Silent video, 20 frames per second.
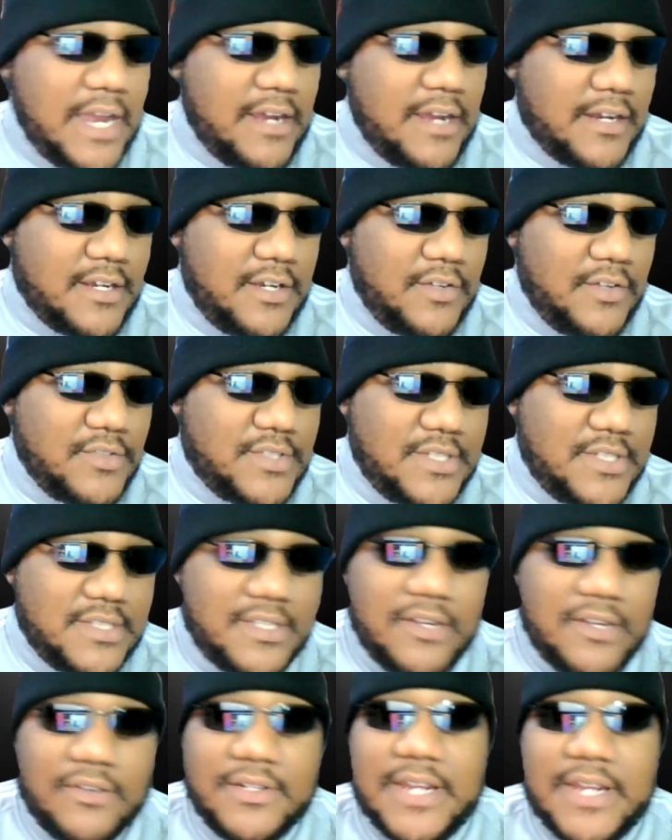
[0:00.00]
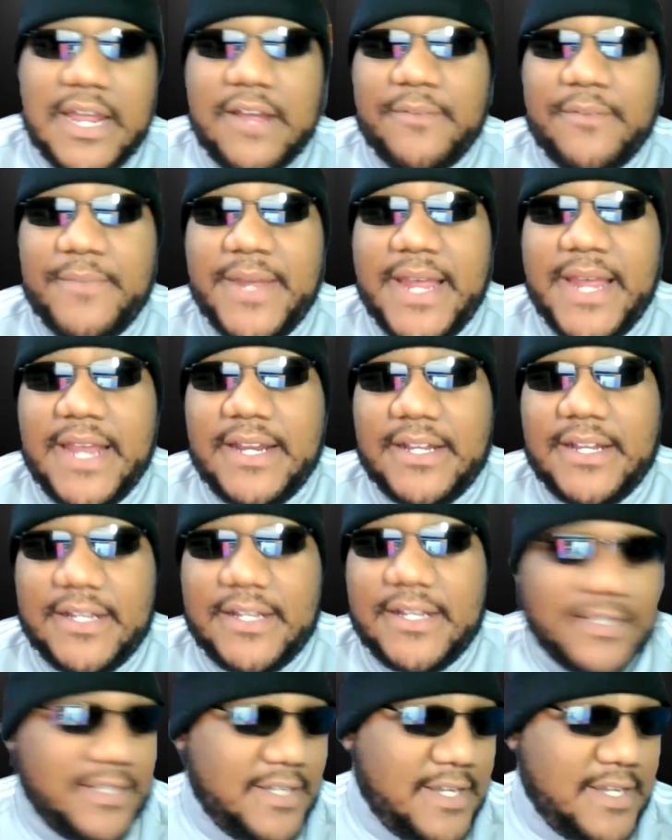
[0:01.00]
doubt coach there's no doubt man
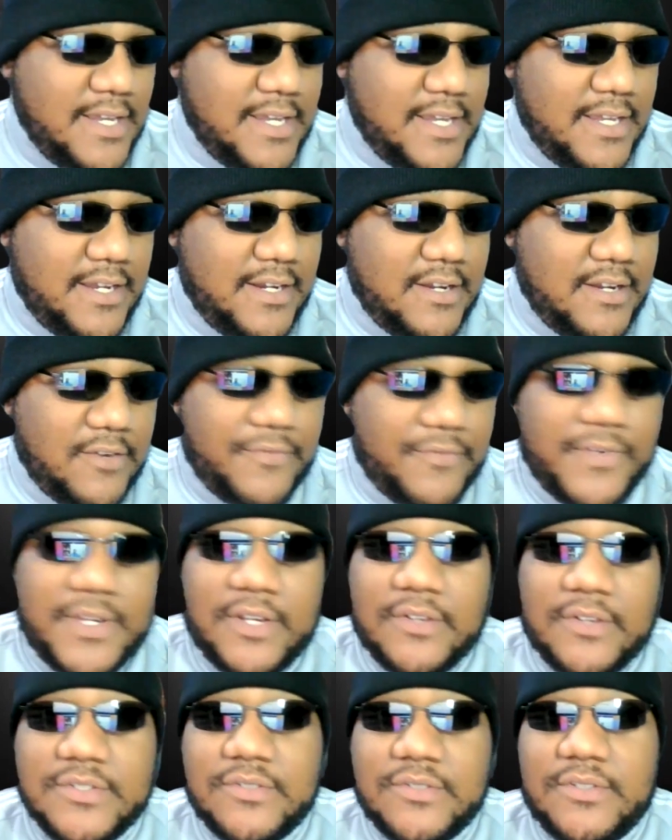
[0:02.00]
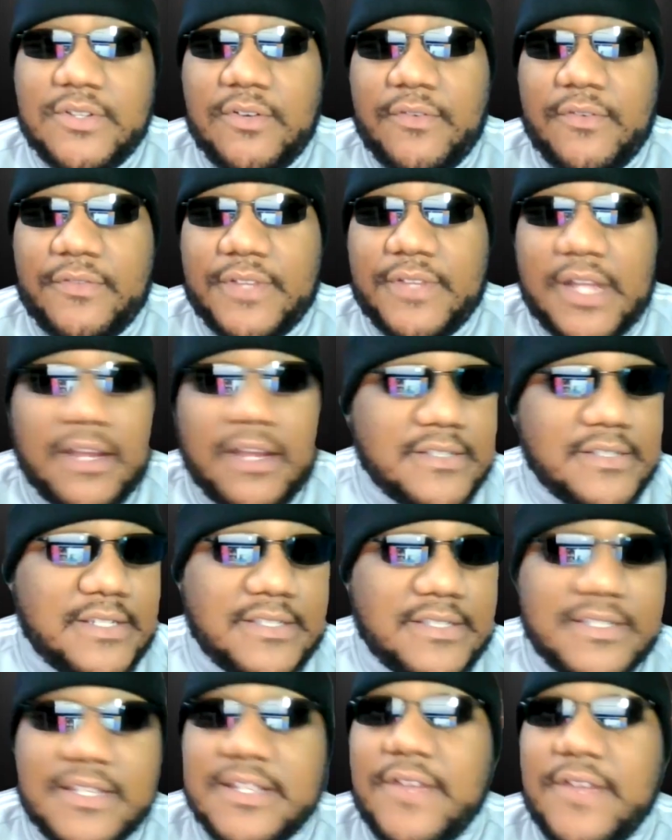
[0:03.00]
uh you know for those who, who've
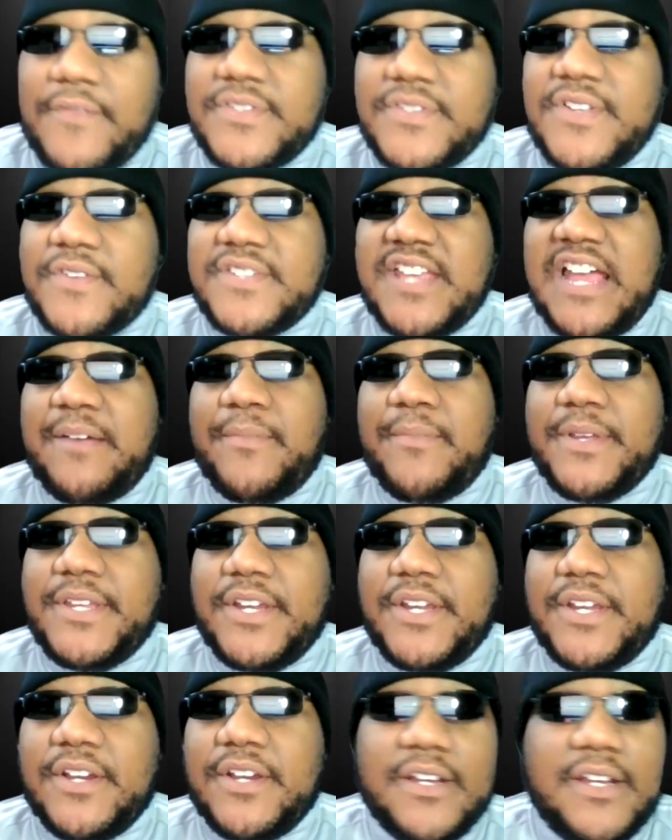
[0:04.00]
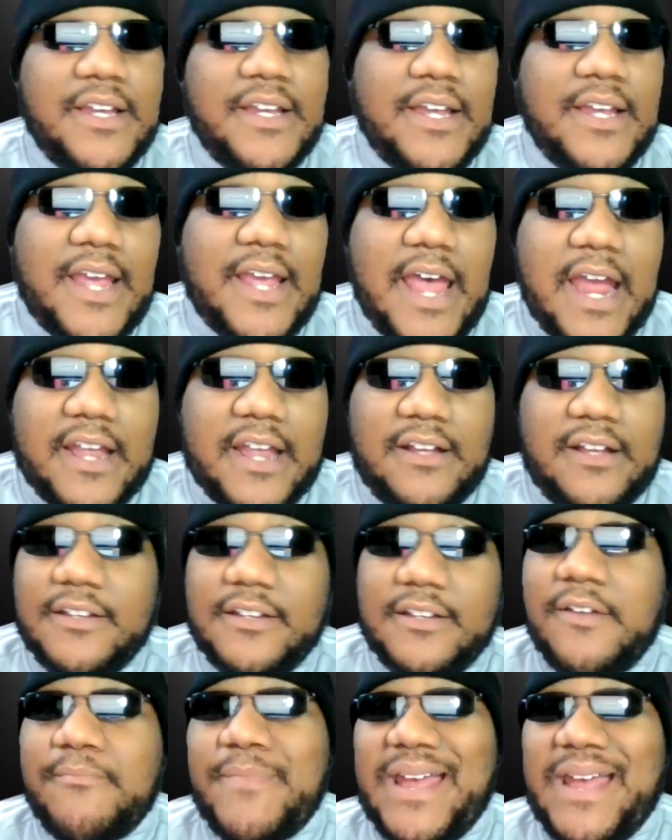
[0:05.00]
lost it's to them tough time of year i can
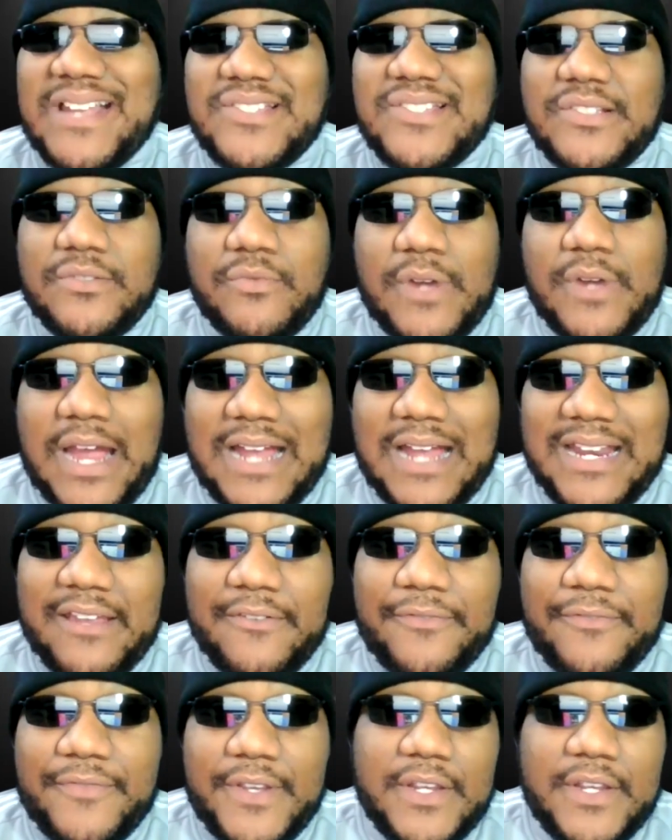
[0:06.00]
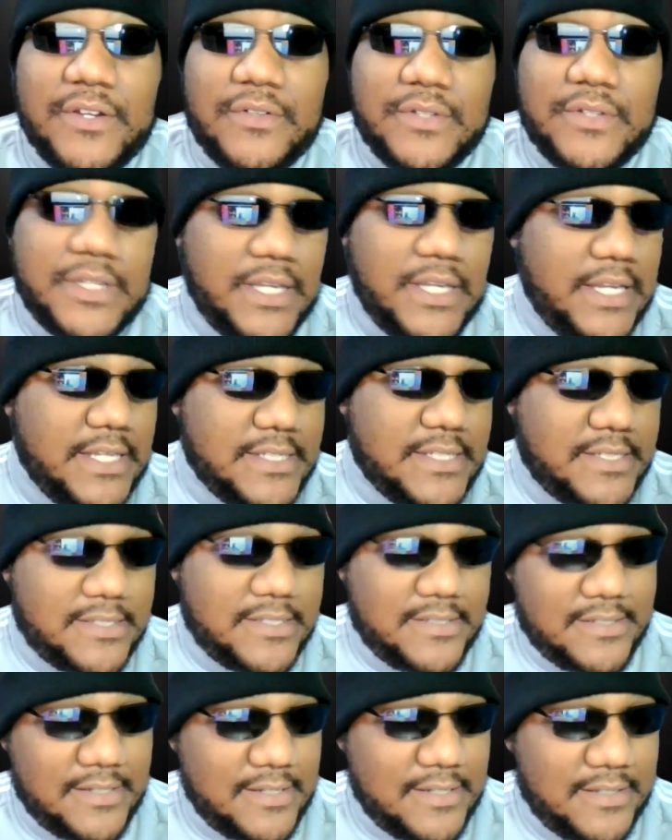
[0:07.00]
only imagine how they feel
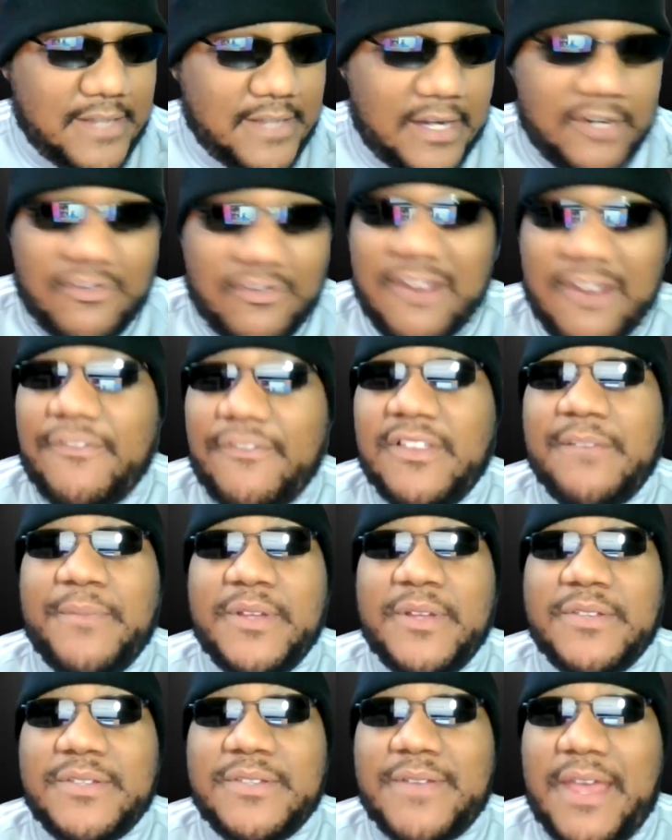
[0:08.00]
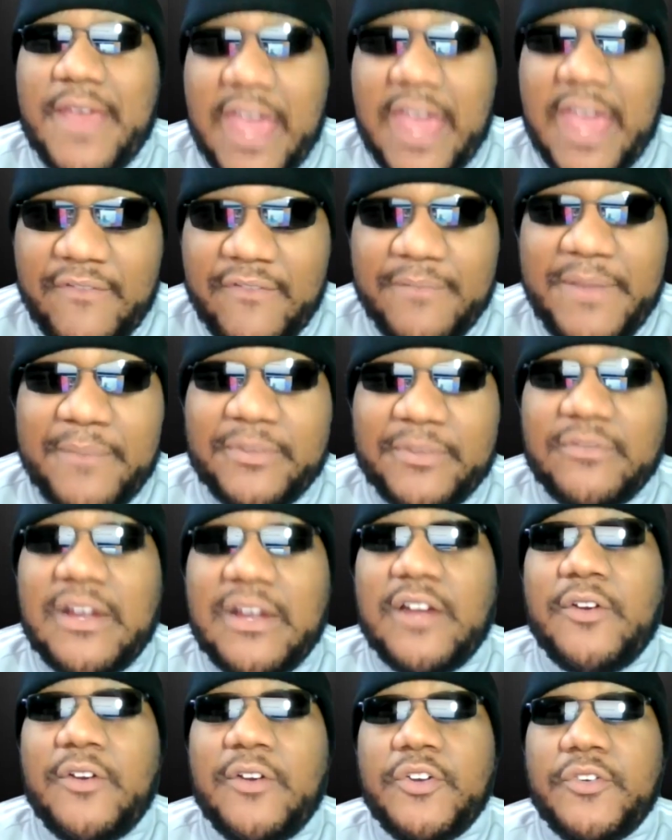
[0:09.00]
it's not a great feeling, but having people
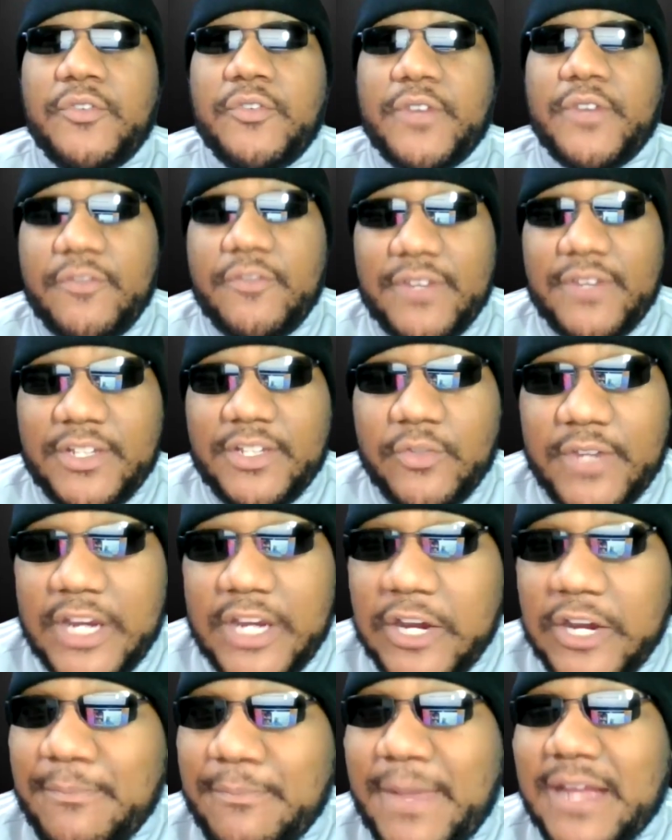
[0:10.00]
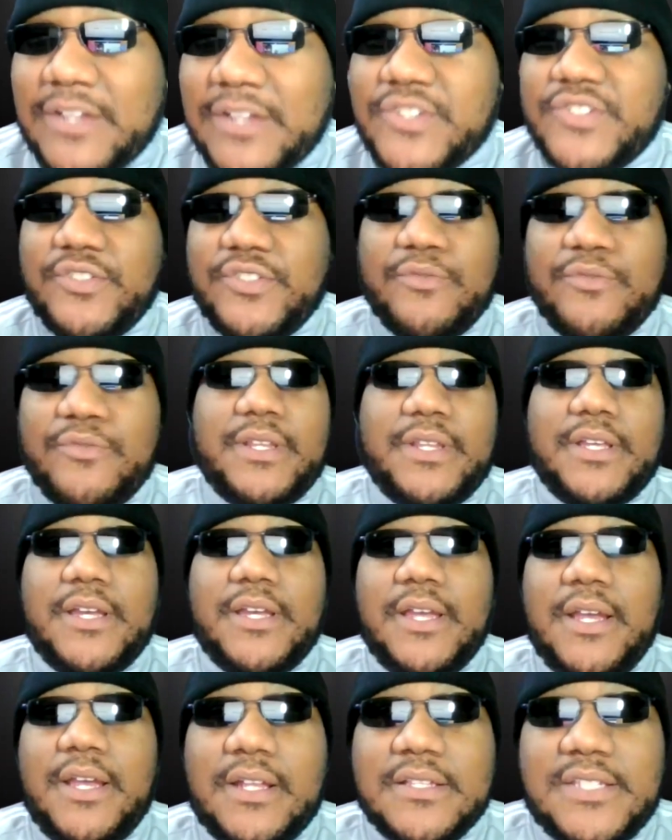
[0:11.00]
around who, who really do care about you and
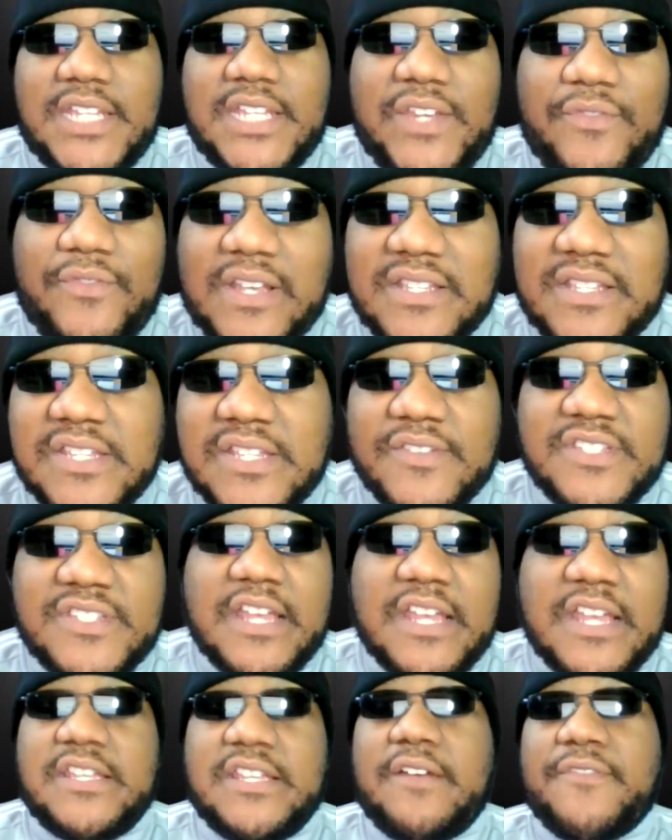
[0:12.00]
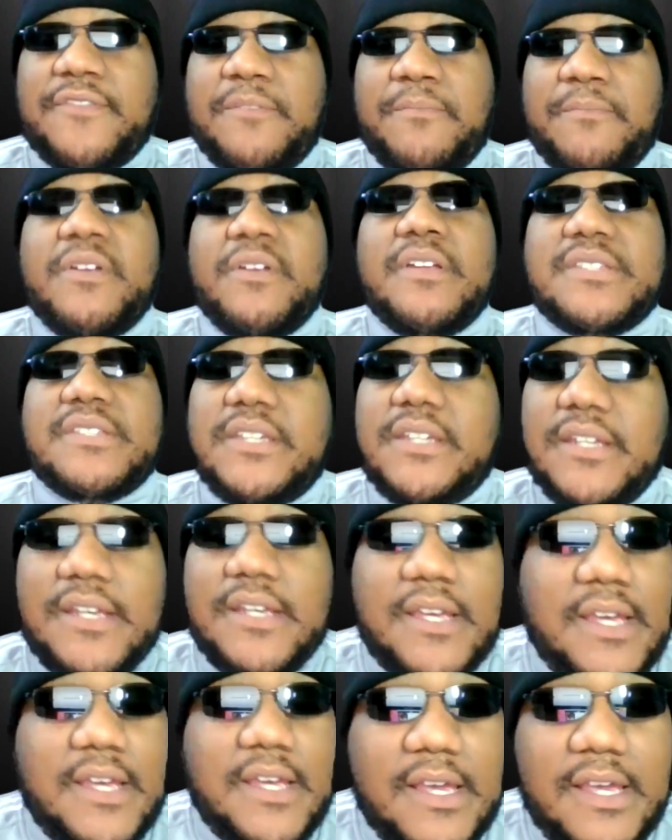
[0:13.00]
to give you a sense of sense of community
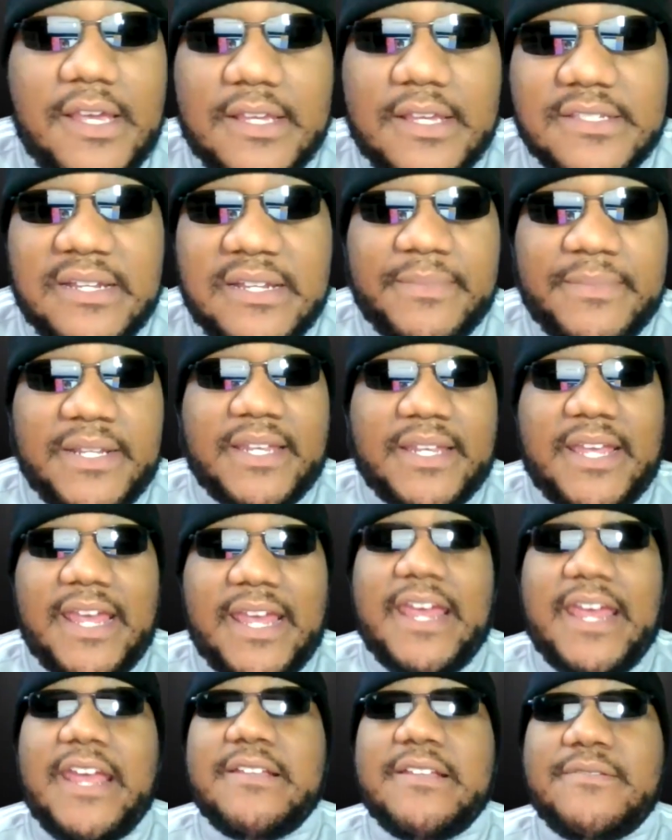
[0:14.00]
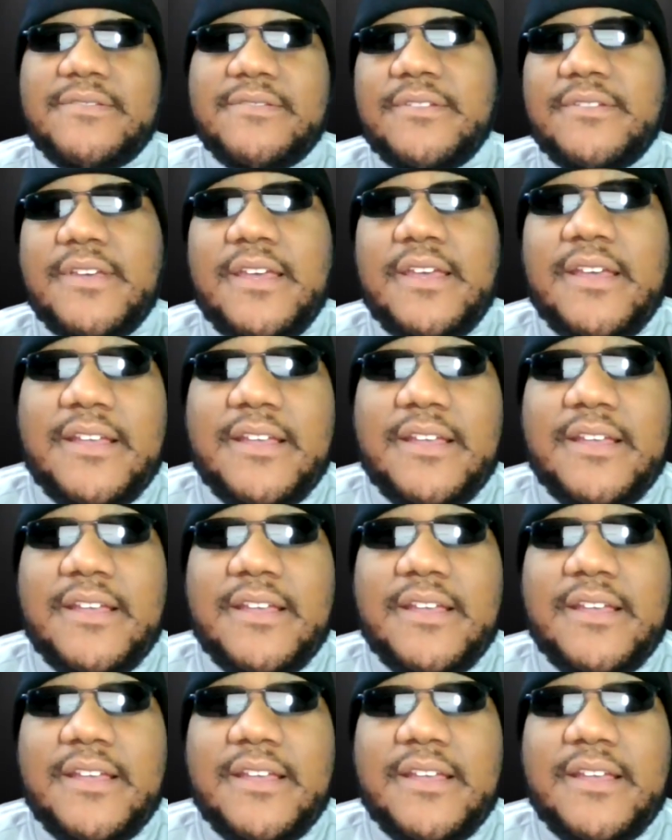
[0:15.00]
is something that can